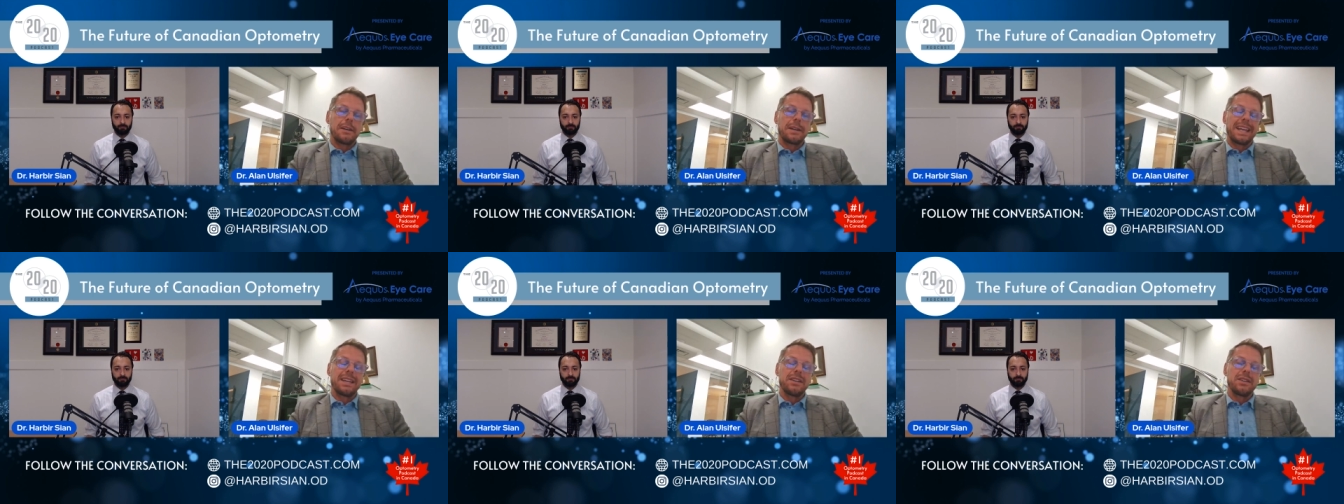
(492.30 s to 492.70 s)

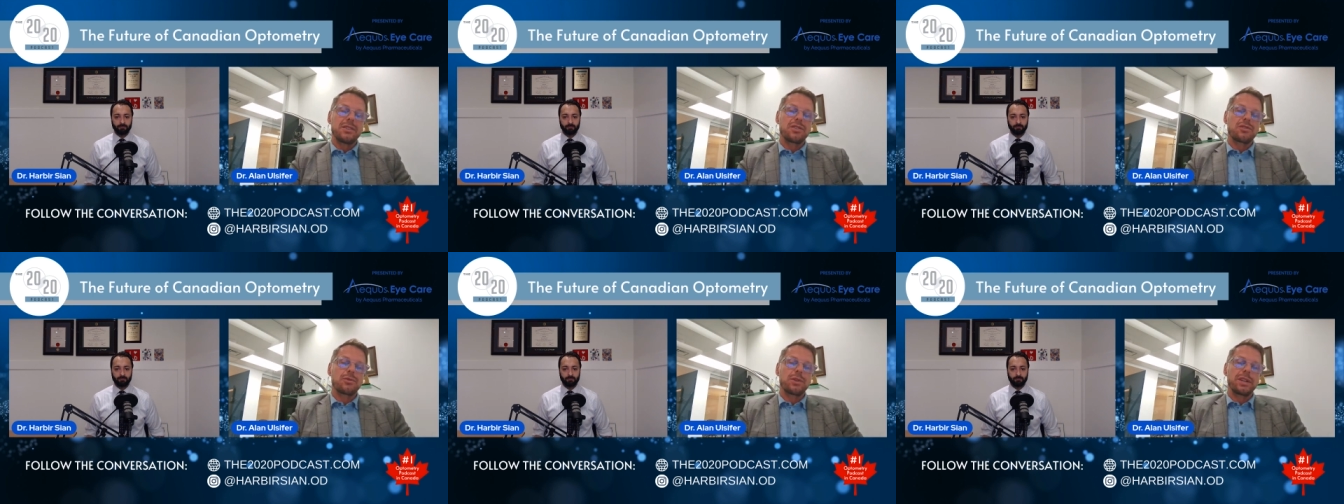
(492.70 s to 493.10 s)

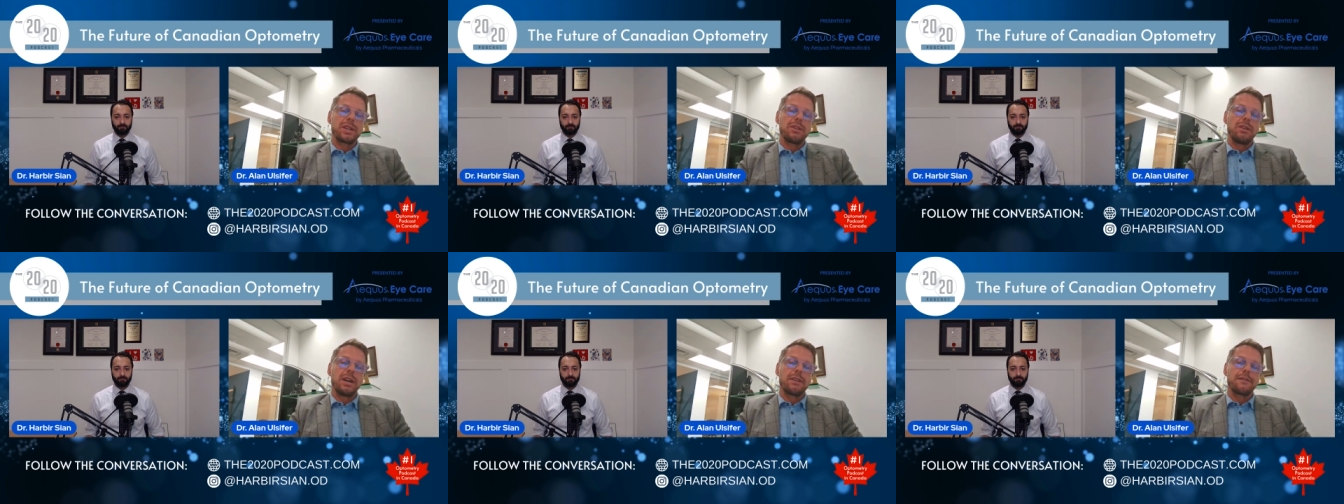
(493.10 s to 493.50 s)
industry,
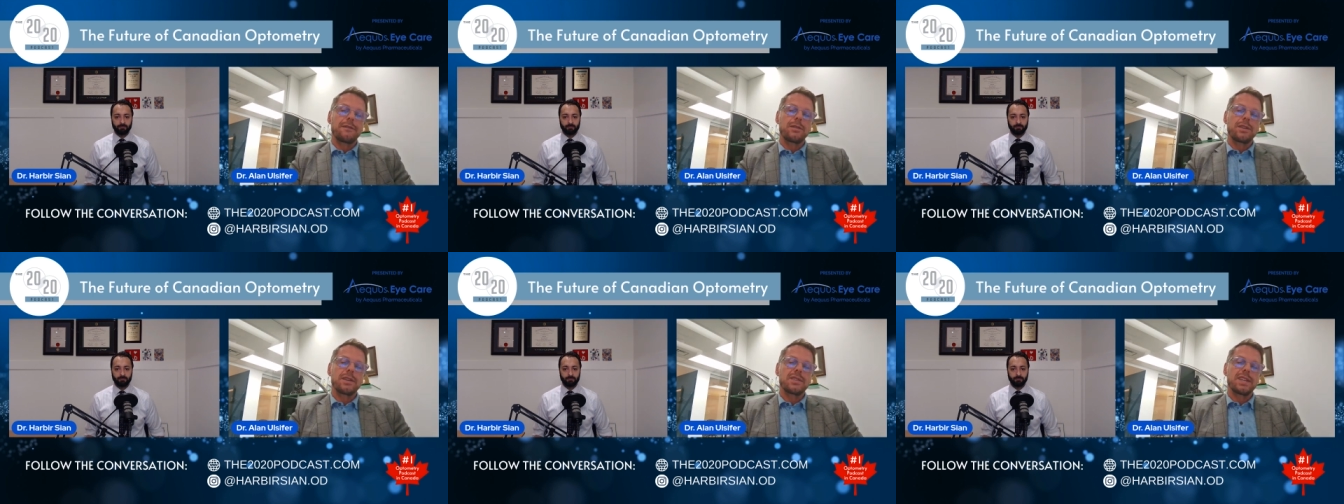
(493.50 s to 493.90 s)
not for
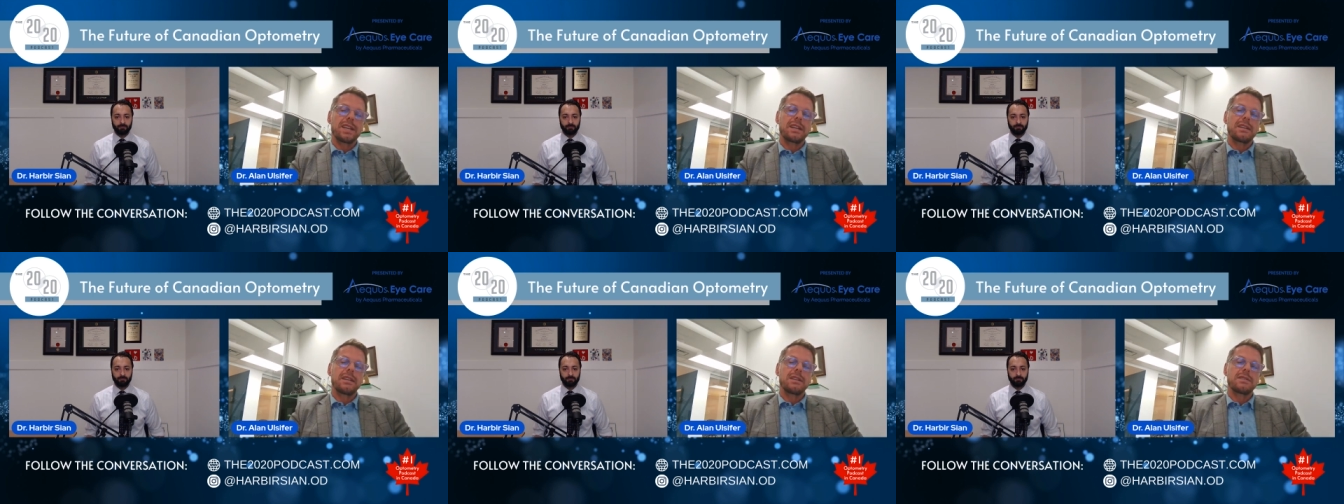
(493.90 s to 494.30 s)
the
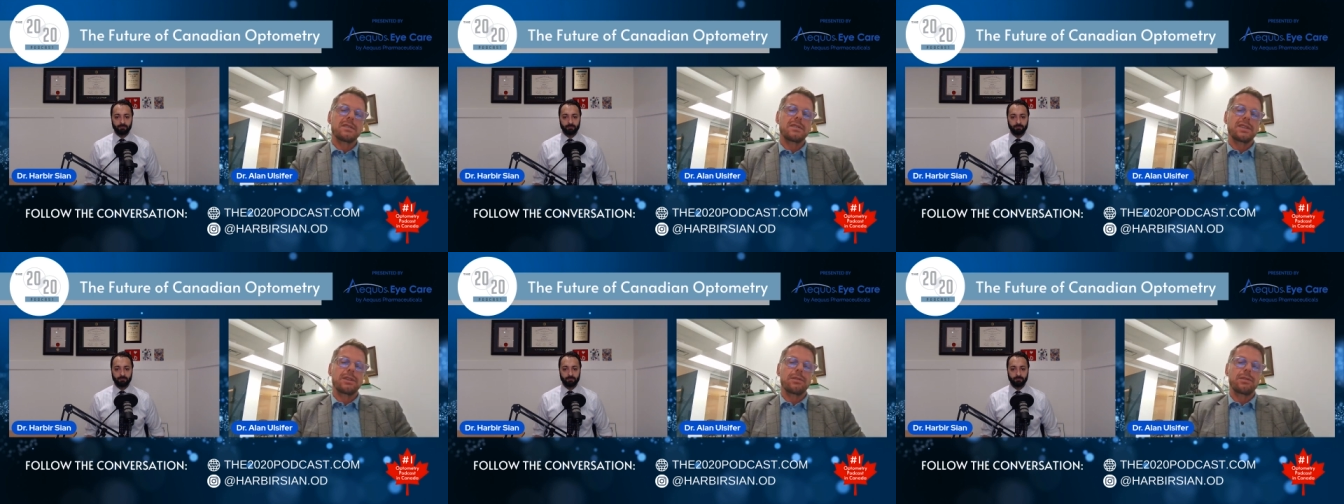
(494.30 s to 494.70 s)
sake
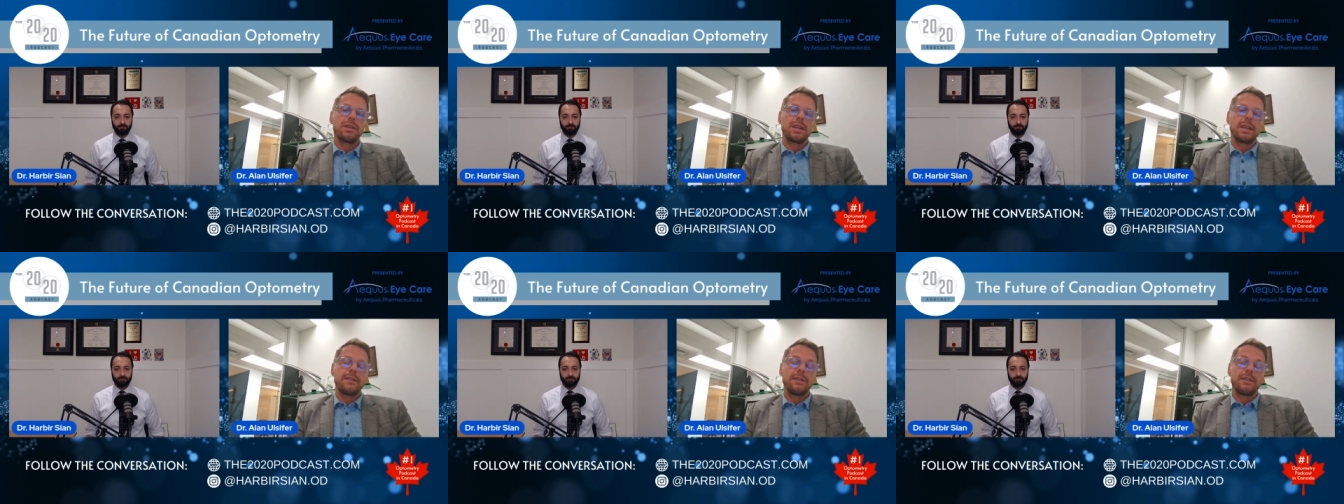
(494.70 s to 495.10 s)

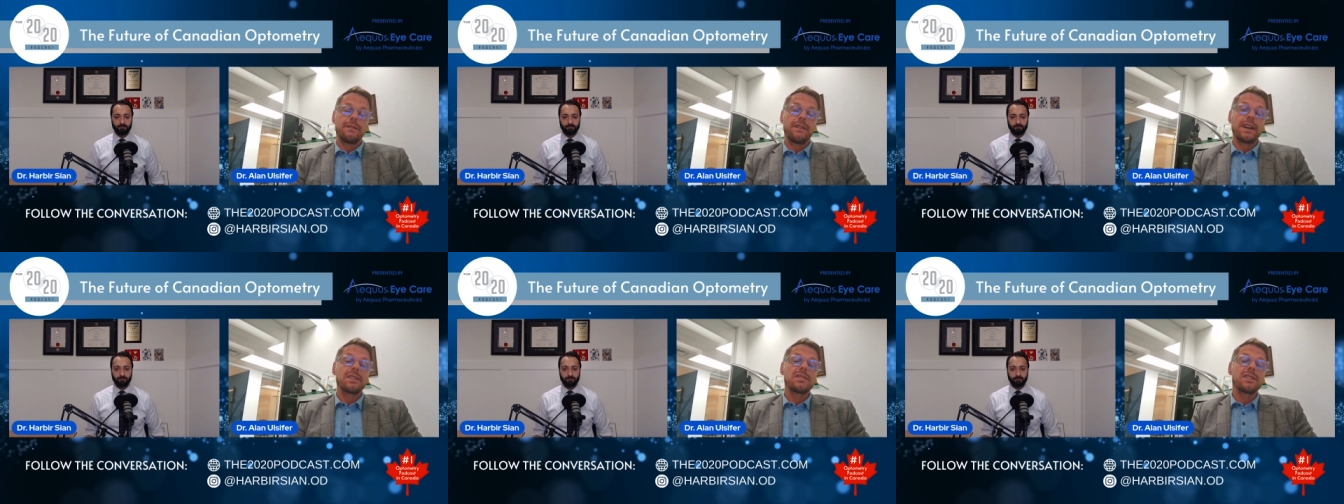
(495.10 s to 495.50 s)
necessarily of
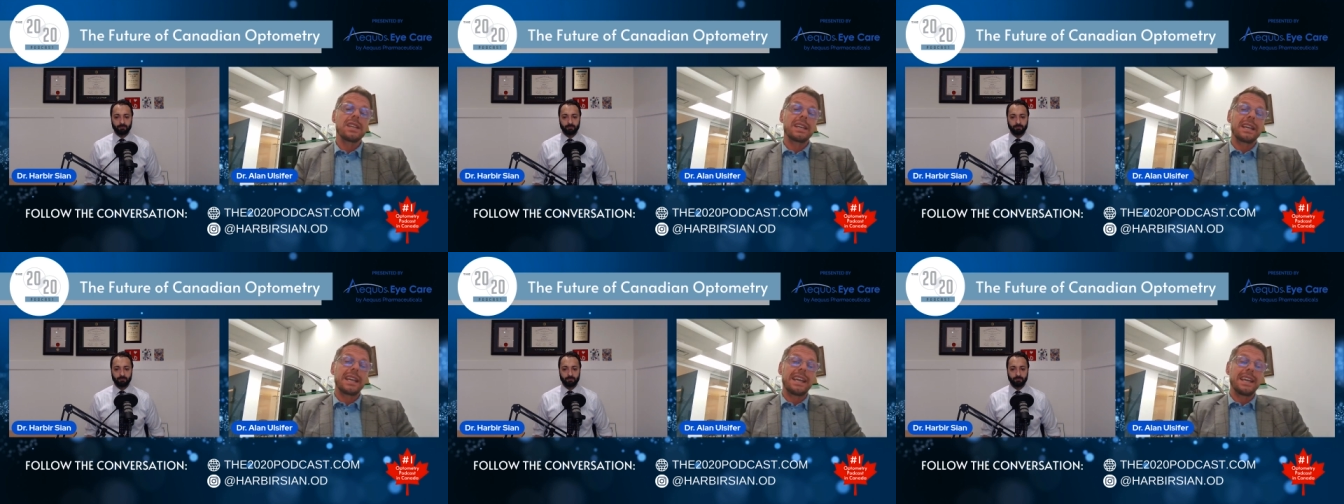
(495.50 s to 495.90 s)

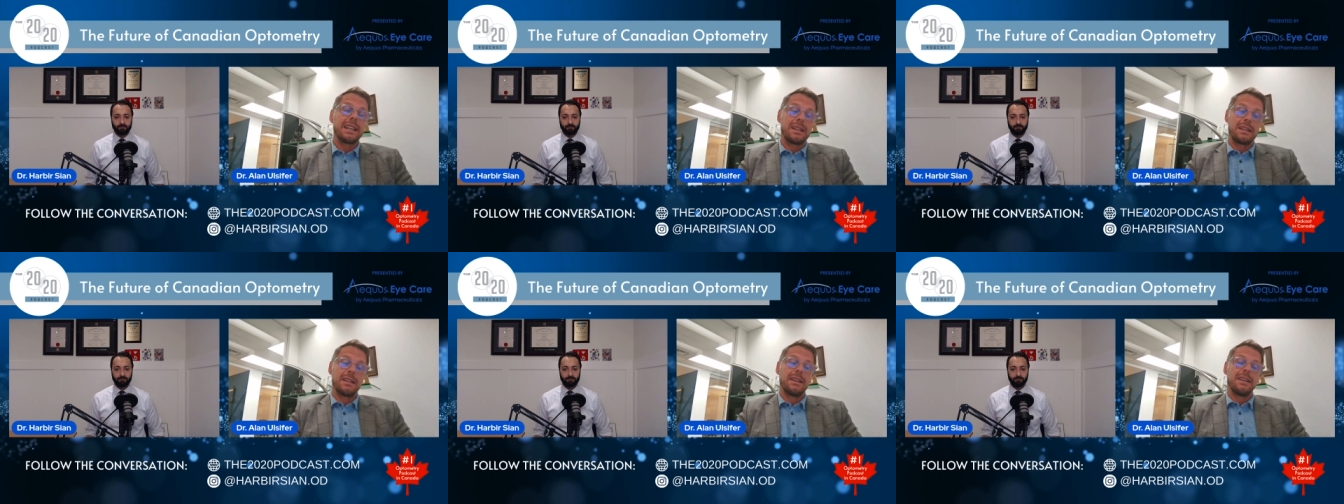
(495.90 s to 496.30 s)
investing
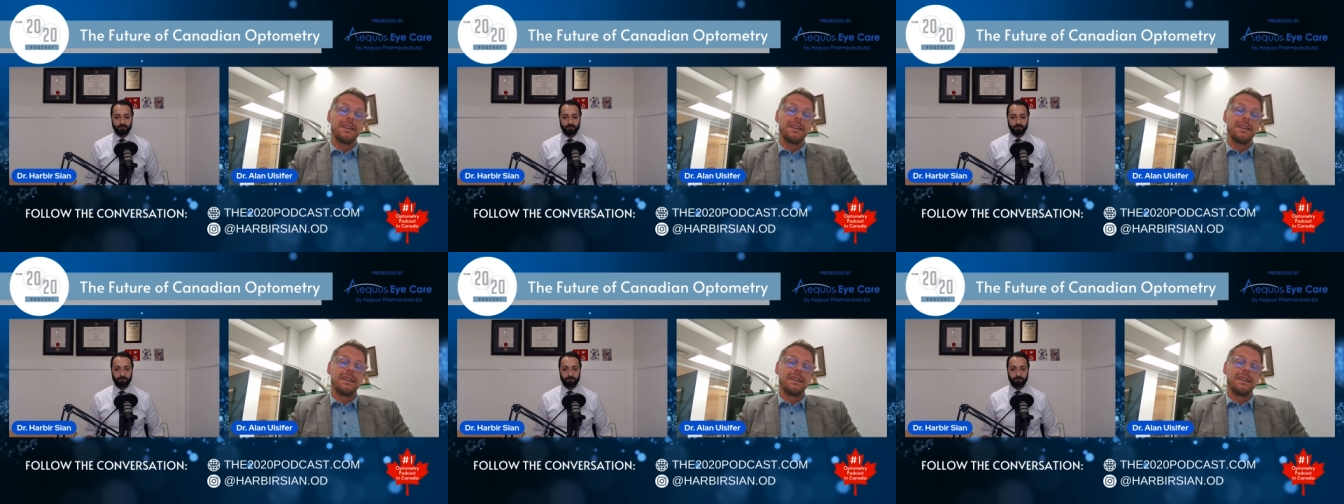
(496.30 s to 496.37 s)
in